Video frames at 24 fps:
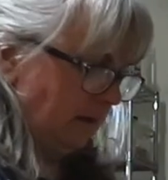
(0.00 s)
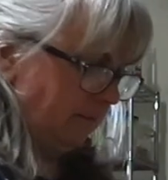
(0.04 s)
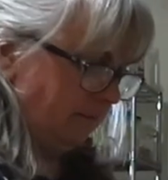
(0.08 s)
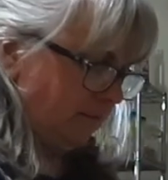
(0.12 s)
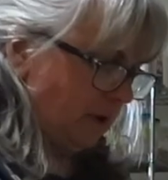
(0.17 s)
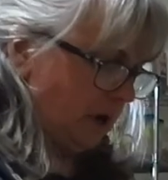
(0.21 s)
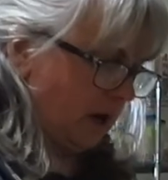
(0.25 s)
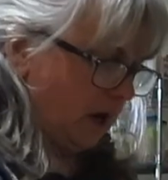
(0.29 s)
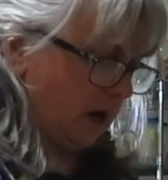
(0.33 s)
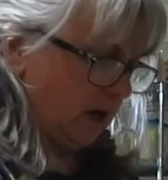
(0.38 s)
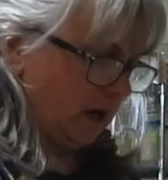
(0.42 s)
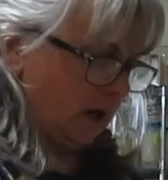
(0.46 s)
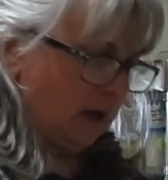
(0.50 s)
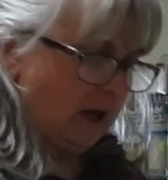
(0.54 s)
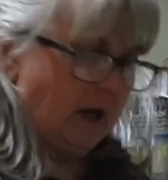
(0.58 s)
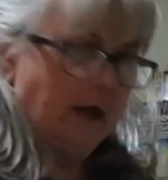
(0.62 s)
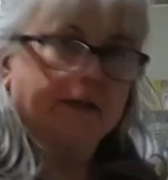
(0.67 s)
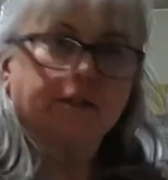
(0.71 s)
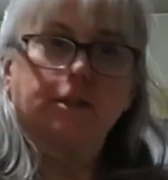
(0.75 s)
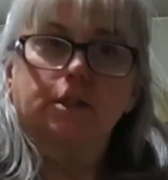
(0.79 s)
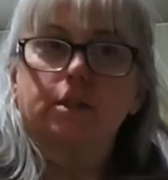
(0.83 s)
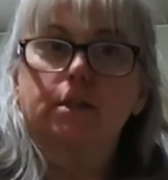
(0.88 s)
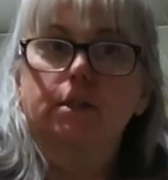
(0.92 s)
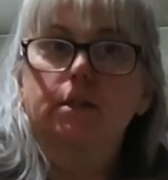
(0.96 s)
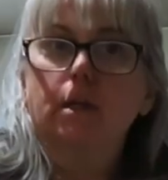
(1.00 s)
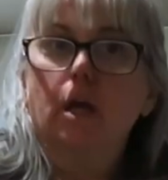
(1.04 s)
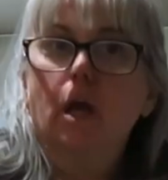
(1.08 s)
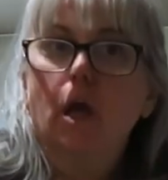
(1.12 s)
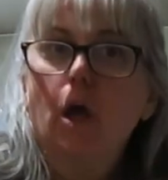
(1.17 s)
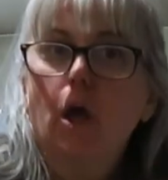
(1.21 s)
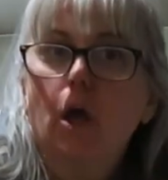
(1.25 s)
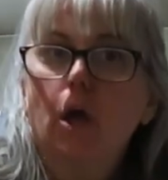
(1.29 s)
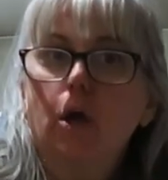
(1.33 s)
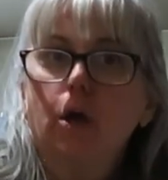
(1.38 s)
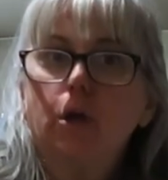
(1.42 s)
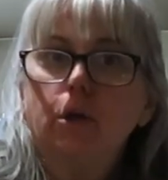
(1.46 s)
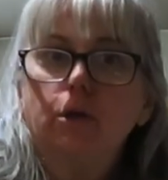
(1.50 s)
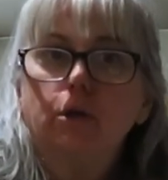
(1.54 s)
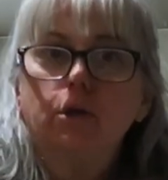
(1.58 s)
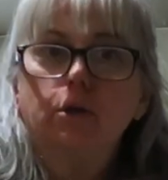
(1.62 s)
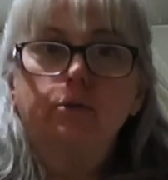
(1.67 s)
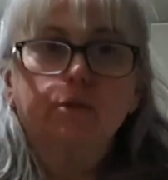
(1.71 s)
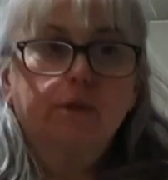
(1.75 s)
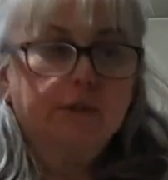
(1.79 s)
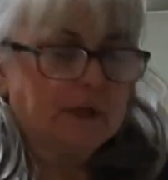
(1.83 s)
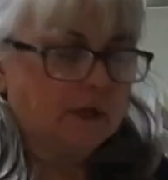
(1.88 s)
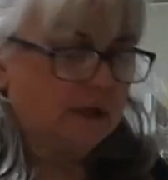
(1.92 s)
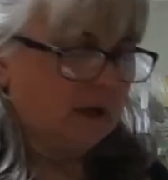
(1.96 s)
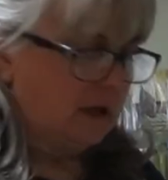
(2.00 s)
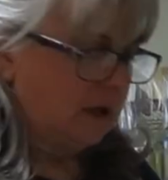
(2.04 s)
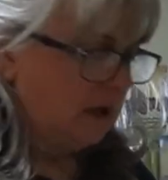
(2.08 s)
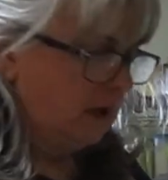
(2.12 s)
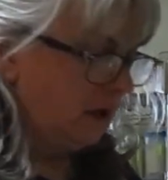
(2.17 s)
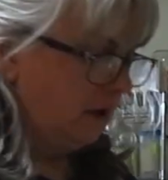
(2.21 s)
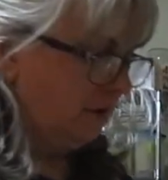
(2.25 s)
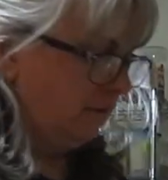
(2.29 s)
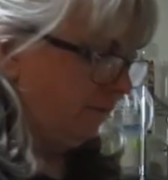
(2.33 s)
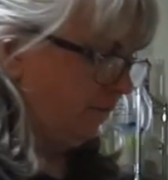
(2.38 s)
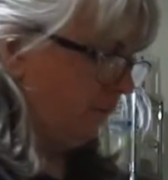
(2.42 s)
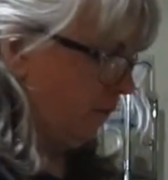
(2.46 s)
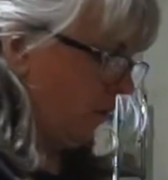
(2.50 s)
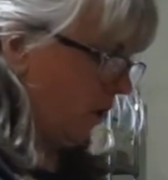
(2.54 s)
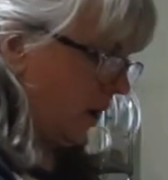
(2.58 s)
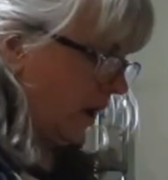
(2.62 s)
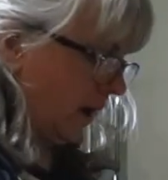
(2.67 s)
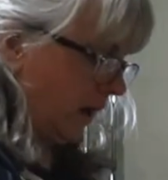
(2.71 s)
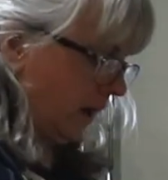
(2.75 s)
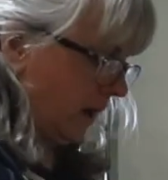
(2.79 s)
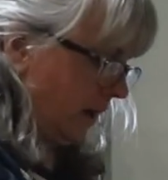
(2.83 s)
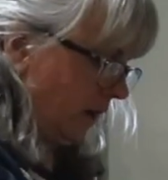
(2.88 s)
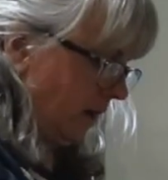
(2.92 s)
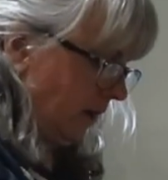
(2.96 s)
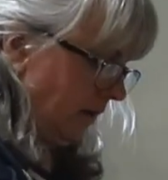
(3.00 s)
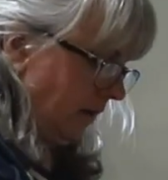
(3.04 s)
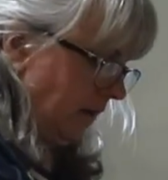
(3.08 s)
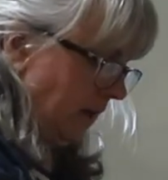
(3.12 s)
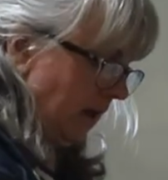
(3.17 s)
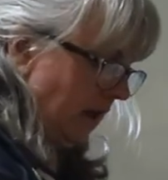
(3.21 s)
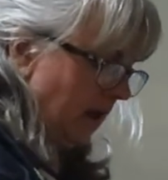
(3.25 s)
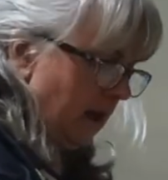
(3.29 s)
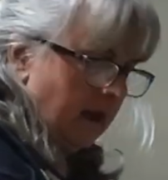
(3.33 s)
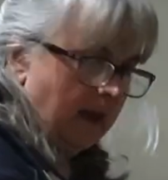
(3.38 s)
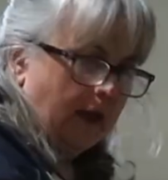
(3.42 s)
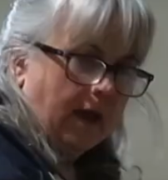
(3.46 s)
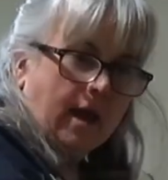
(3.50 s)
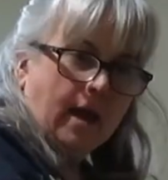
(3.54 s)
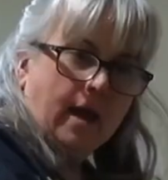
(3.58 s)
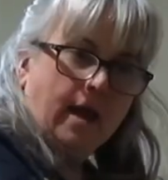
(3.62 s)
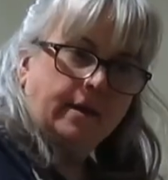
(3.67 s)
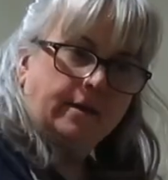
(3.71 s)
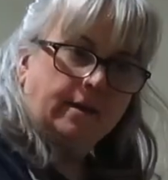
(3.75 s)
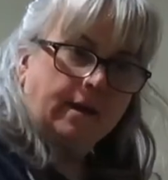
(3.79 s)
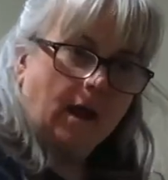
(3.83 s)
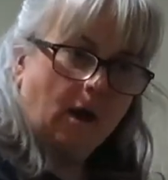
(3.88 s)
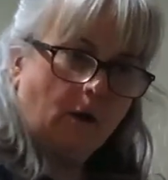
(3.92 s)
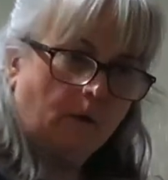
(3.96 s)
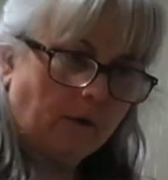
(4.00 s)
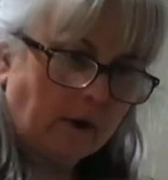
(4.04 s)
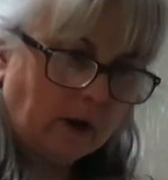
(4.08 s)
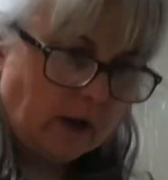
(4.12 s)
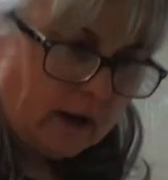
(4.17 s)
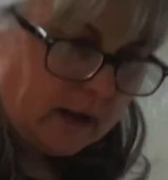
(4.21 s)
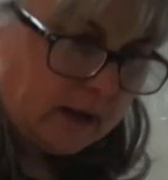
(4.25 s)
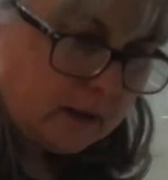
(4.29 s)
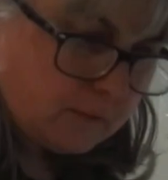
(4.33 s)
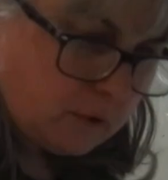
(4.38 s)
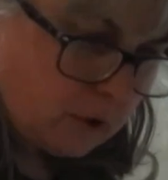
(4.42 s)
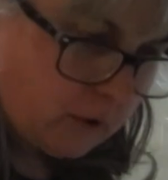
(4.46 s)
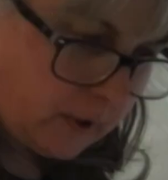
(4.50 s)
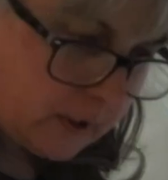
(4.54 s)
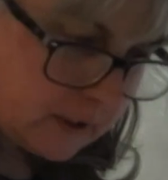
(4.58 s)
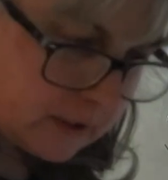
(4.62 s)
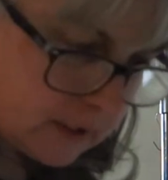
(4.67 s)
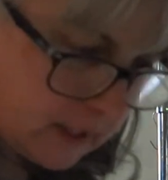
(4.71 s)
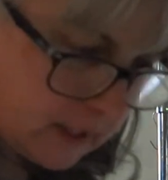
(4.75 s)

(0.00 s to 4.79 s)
but I just use a fork. And now I am going